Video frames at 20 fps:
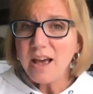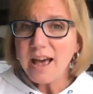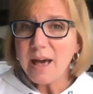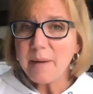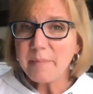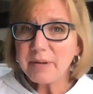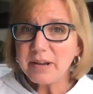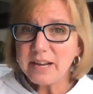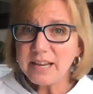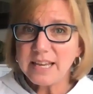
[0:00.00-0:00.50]

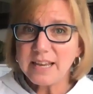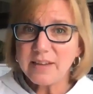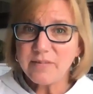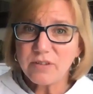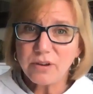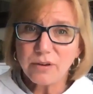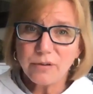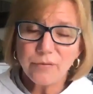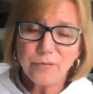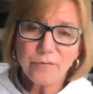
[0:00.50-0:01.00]
I'm going to give
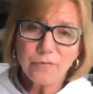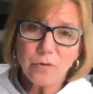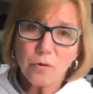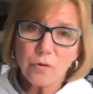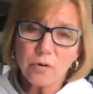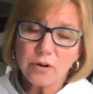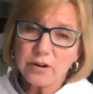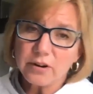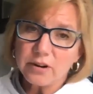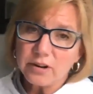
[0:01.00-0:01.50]
you
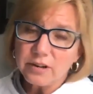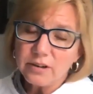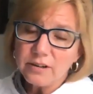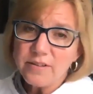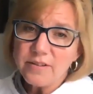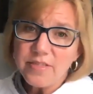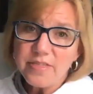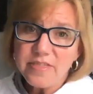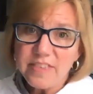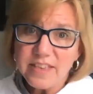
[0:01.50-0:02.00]
for
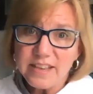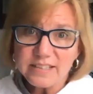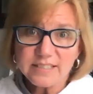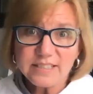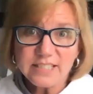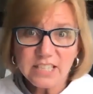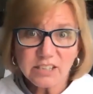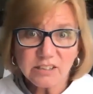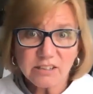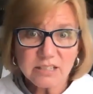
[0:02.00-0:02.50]

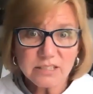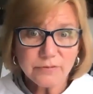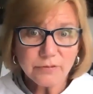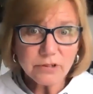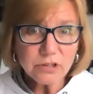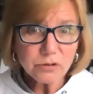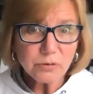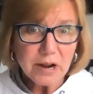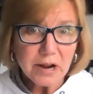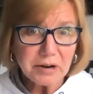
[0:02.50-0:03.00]
this year as
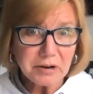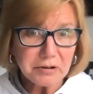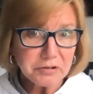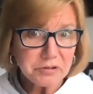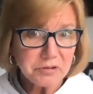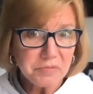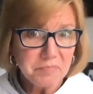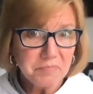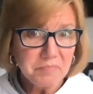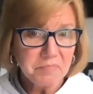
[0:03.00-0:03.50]
first graders.